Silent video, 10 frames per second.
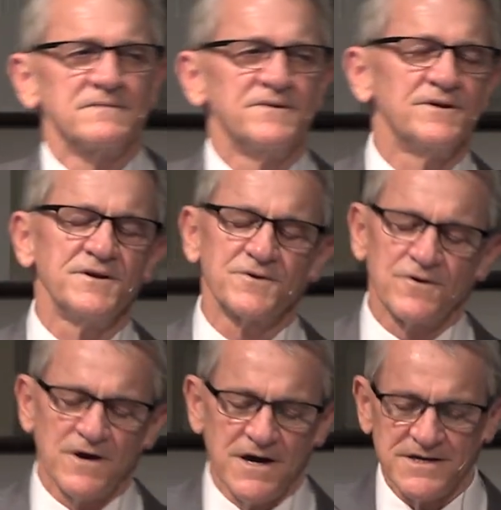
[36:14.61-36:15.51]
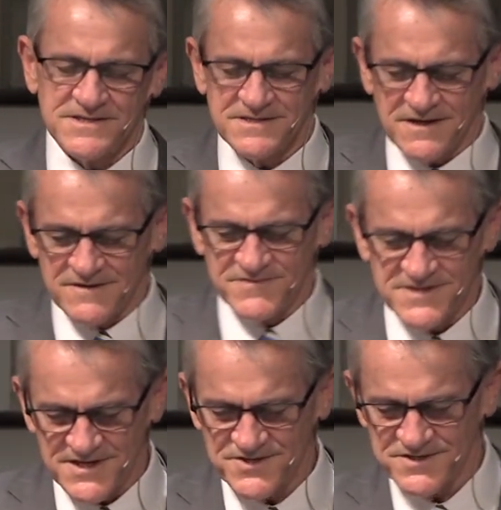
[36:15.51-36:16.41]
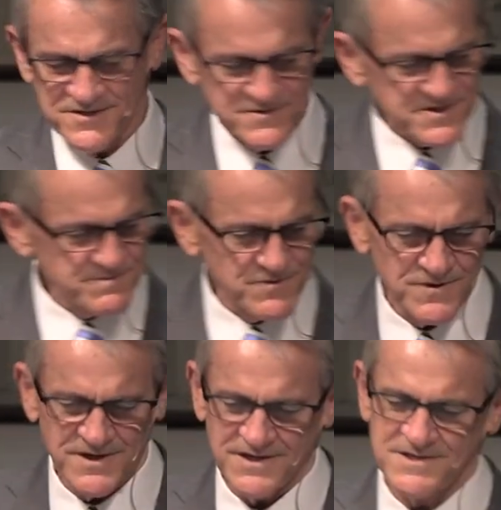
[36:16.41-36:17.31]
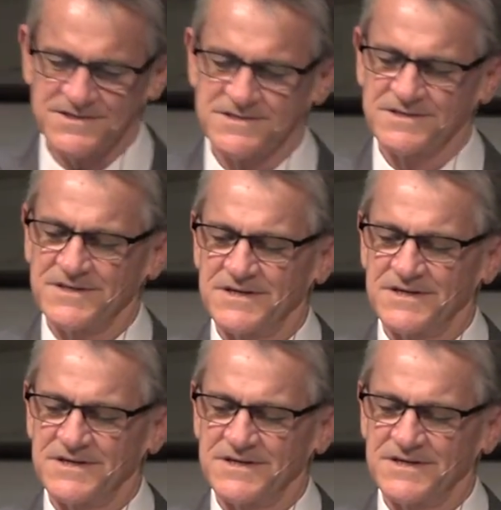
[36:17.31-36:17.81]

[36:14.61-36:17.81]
you don't know Christ, our invitation to you this morning is